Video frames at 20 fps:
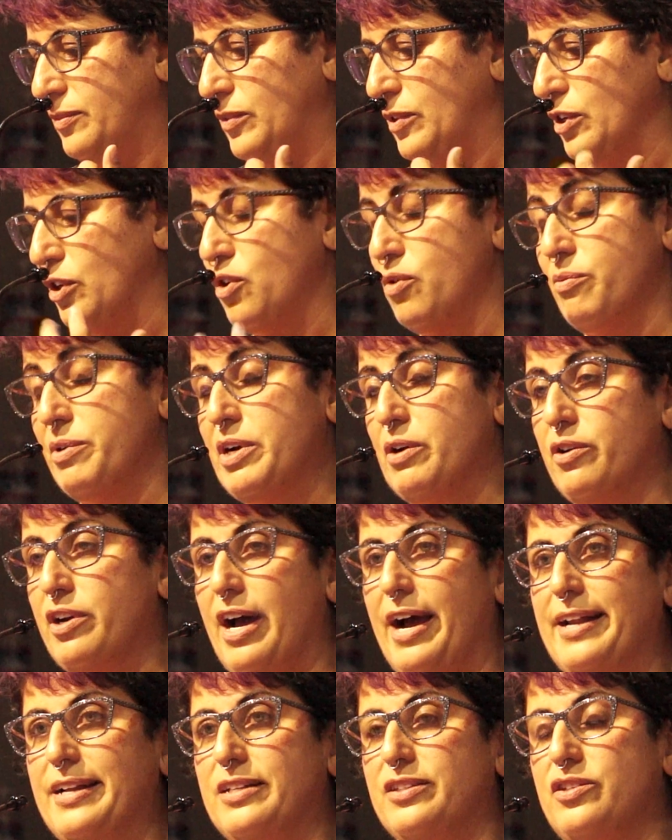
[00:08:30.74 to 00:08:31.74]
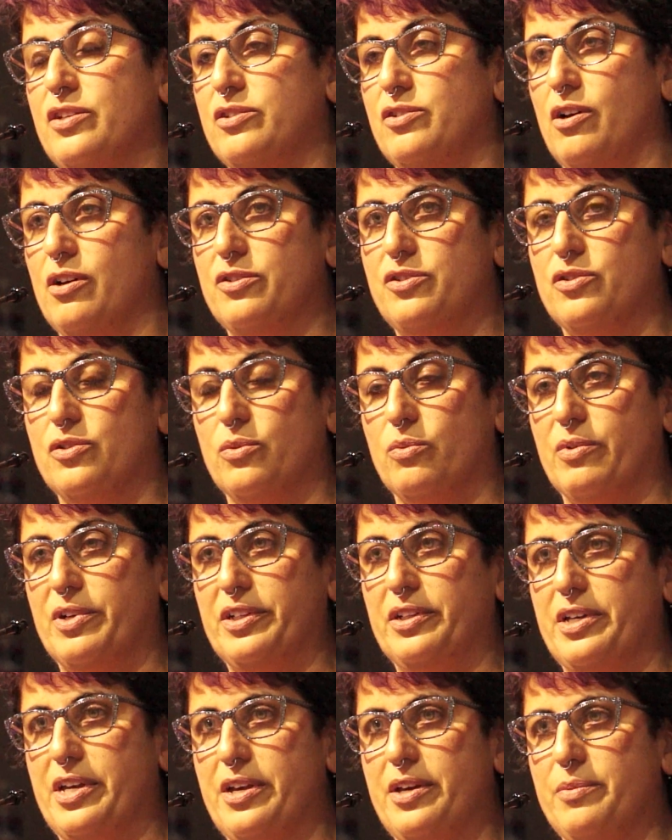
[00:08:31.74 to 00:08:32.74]
the career guidance is also
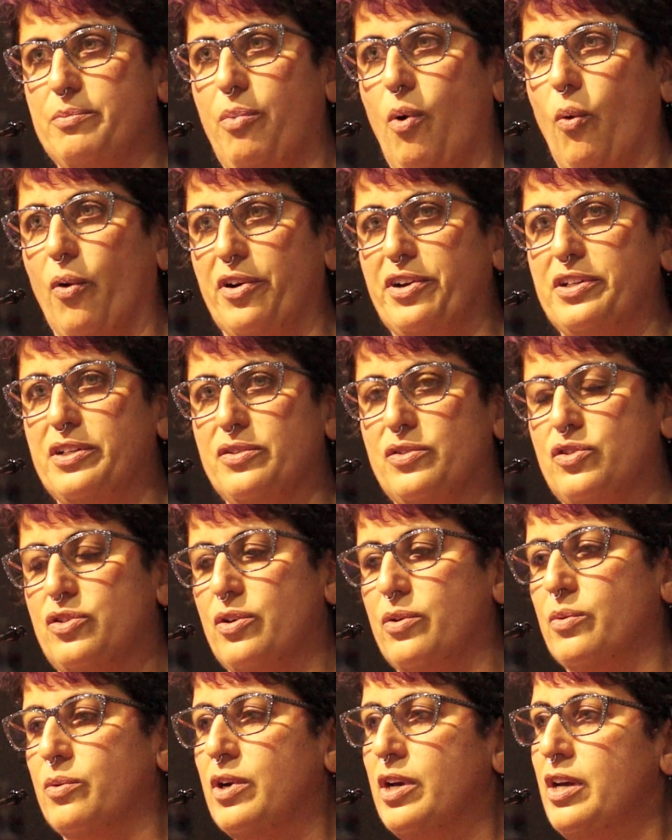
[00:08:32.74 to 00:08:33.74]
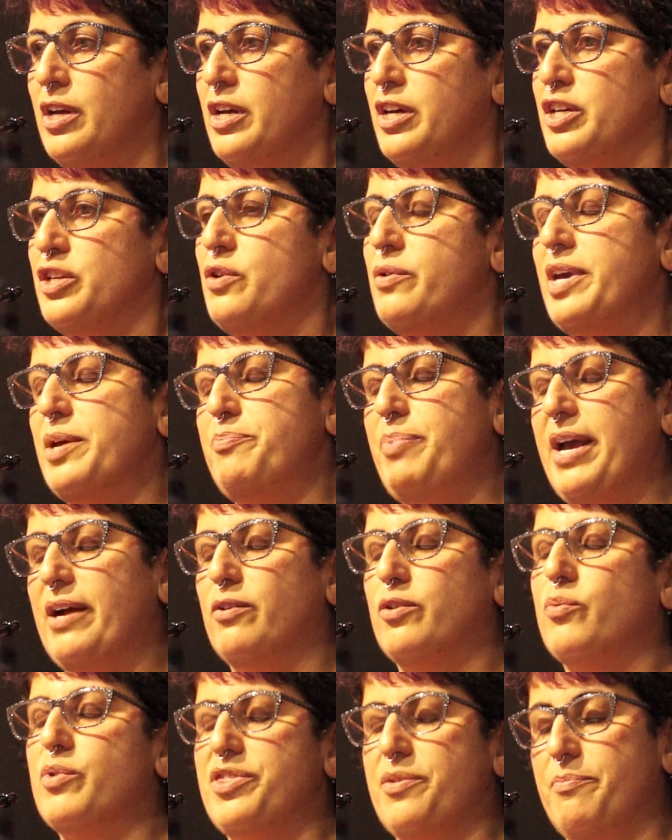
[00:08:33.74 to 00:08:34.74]
really important. So you get
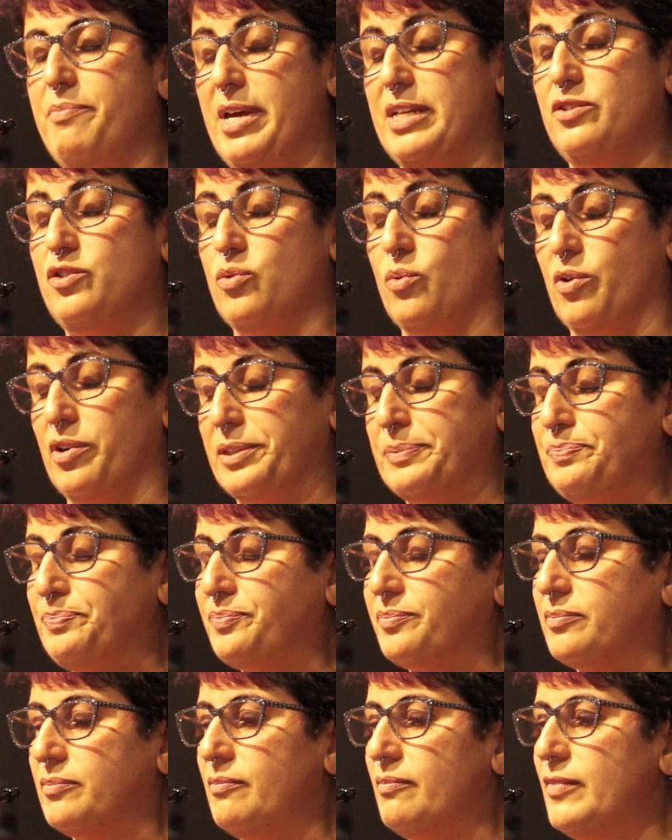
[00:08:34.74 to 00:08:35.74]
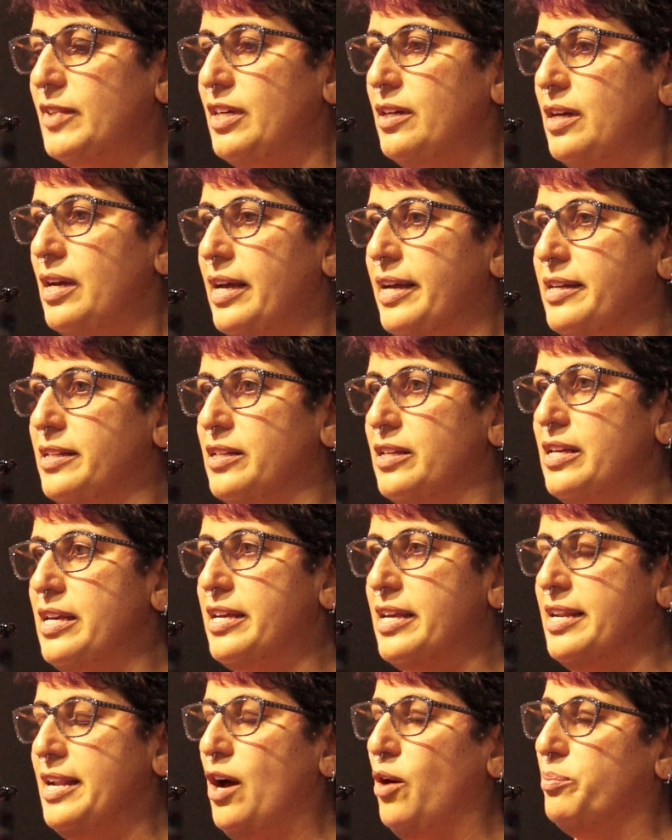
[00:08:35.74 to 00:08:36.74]
paired with a mentor, and
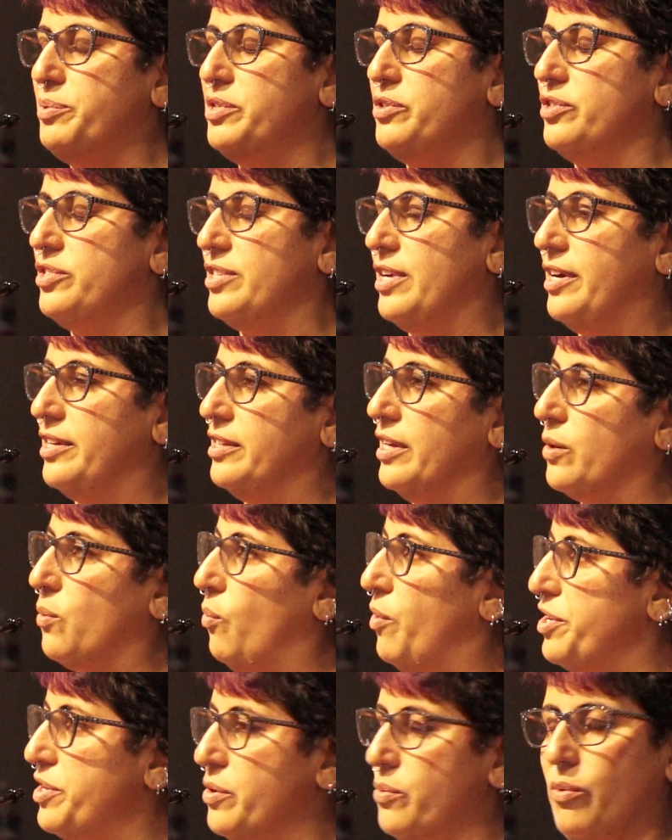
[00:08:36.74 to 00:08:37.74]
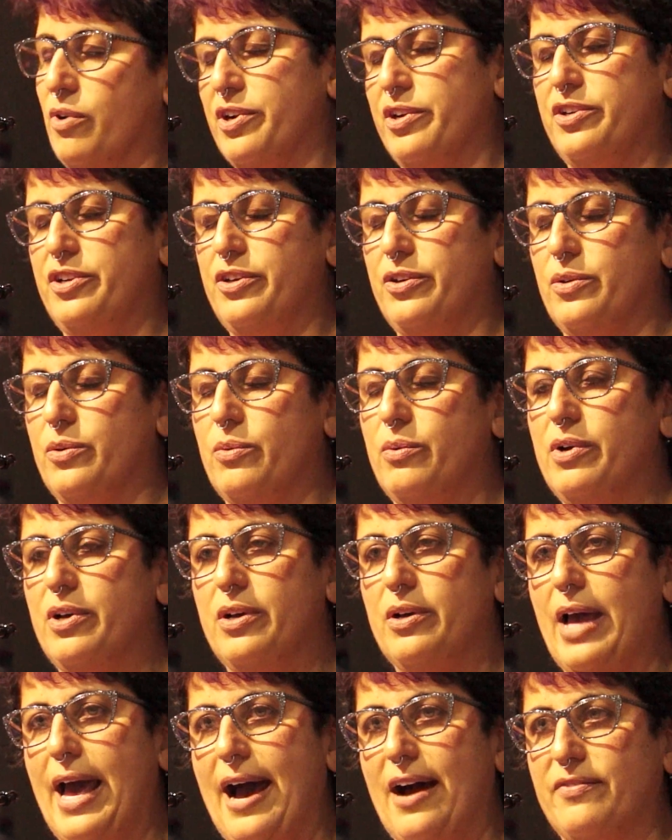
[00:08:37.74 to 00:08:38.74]
it can help you decide like what you want to do
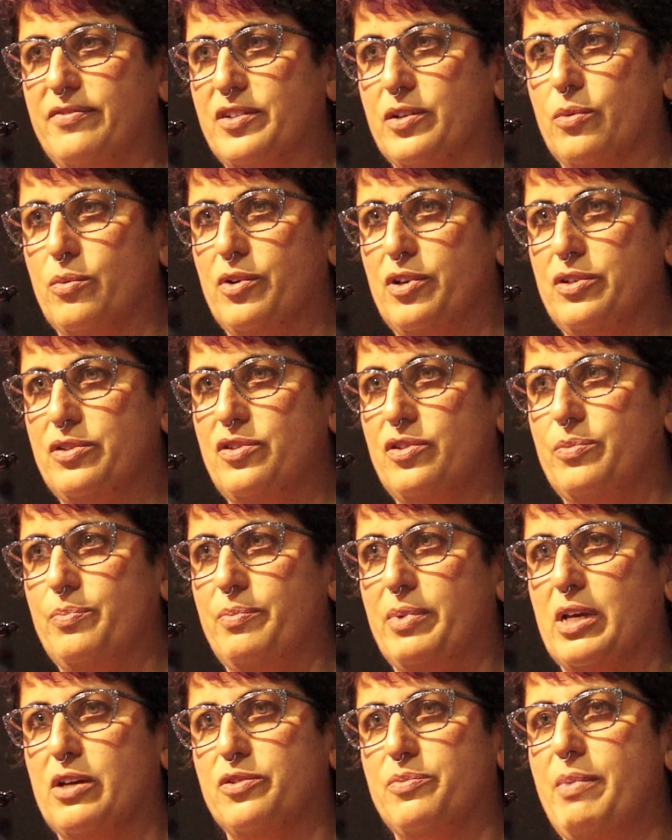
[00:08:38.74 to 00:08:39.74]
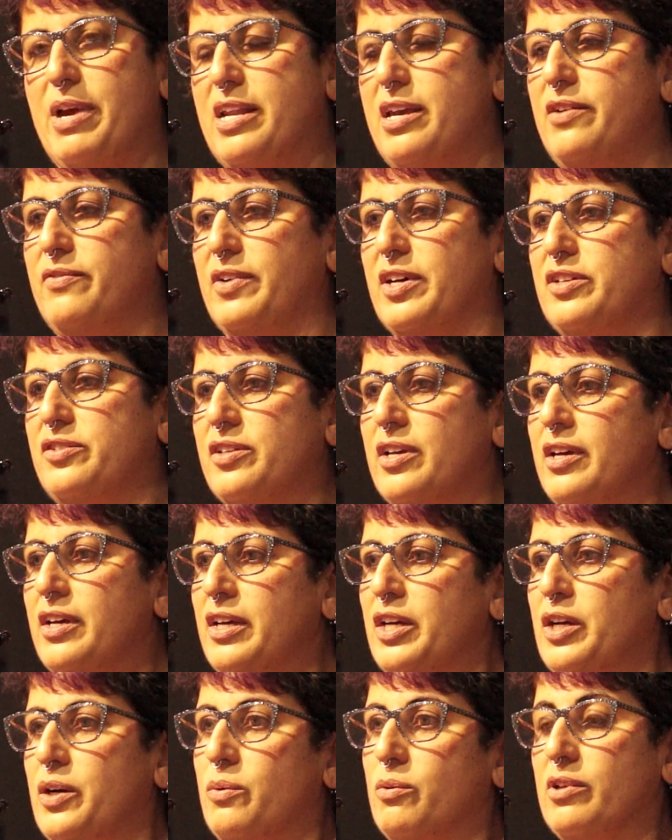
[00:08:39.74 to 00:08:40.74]
afterwards. Because many of us
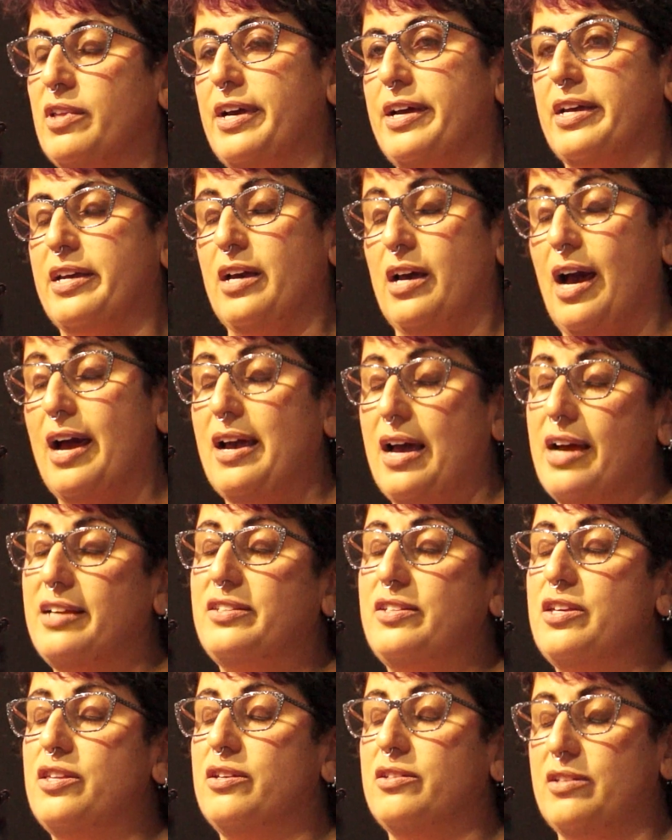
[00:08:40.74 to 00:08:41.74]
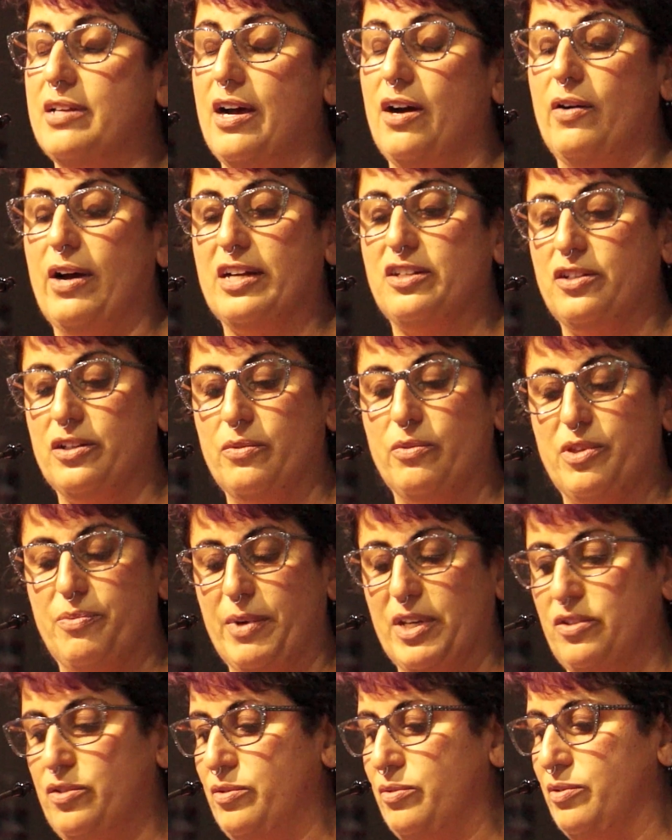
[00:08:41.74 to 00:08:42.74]
were like, I see this now actually with
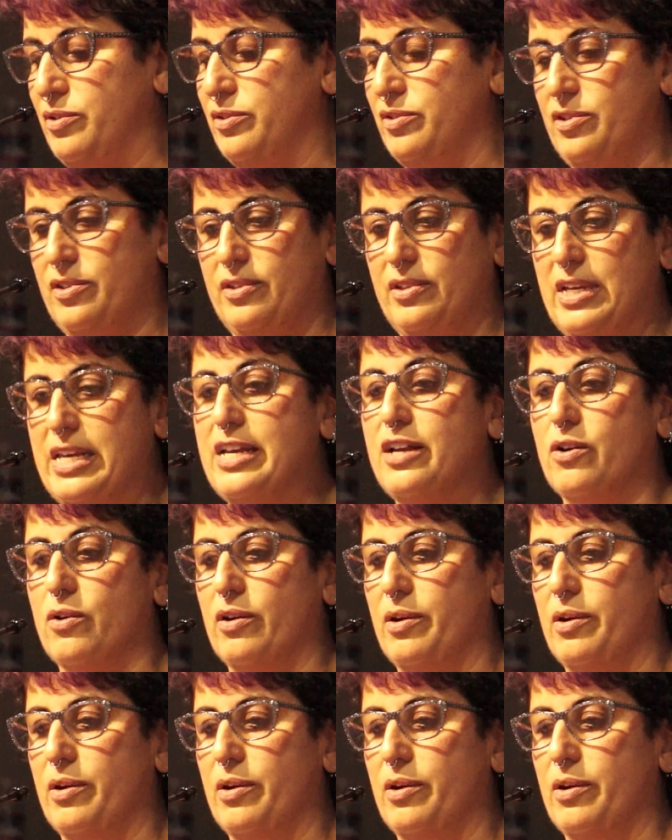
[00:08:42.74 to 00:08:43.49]
my students here.